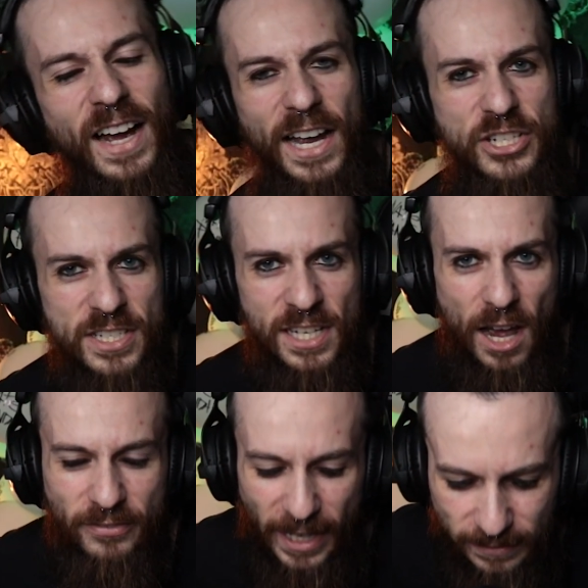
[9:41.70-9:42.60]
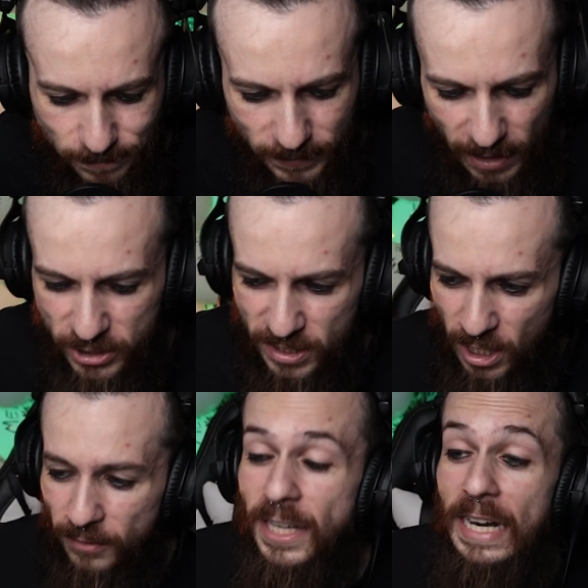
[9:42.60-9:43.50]
I just love that. I just
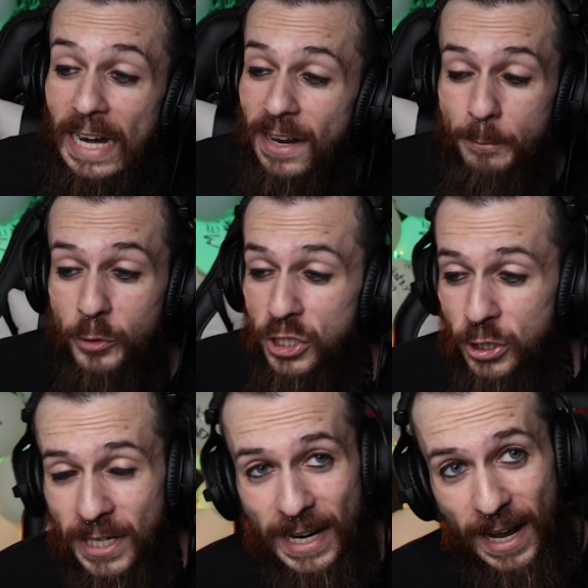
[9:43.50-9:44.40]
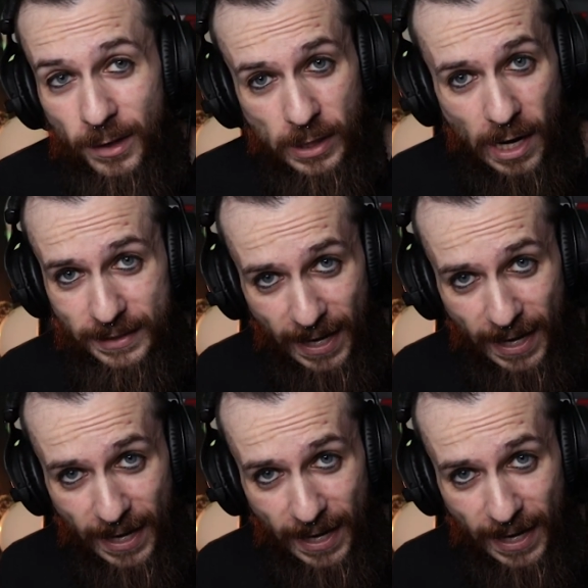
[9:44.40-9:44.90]
love that. And I'm pretty sure that outfit,